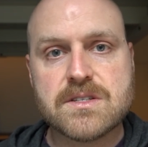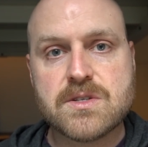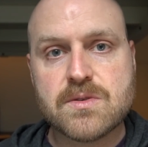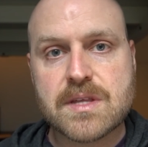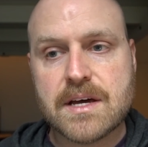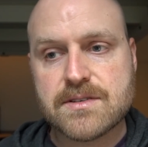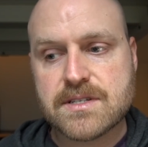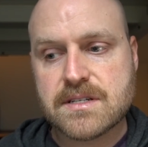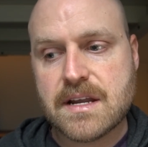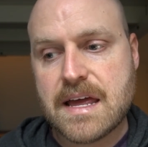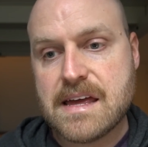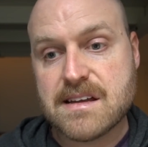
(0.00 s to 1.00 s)

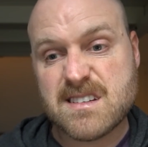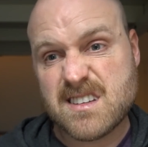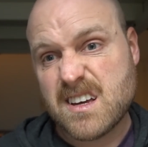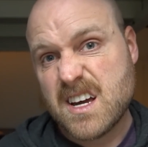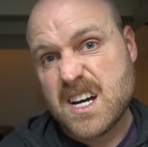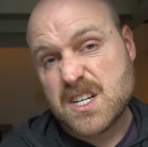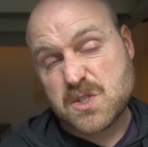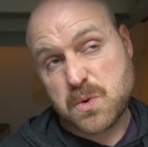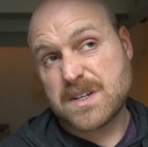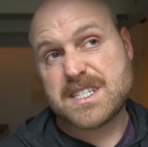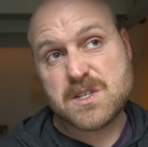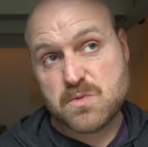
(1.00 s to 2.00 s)

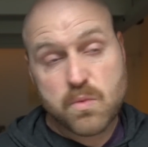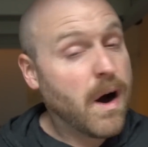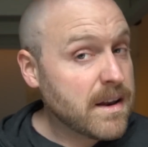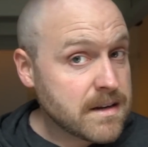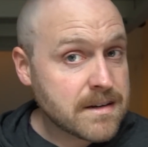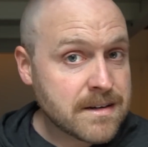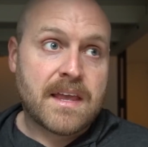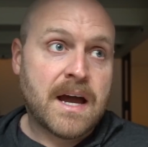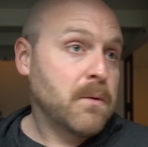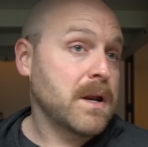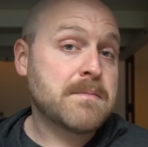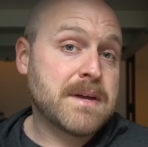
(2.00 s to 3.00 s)
2021,
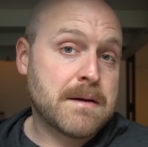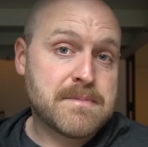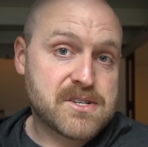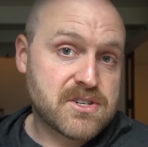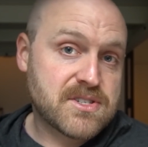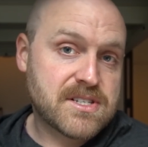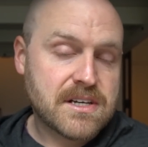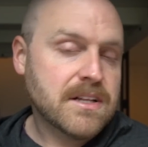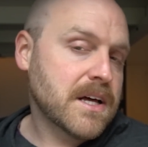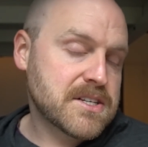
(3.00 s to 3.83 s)
I want to be ambitious still.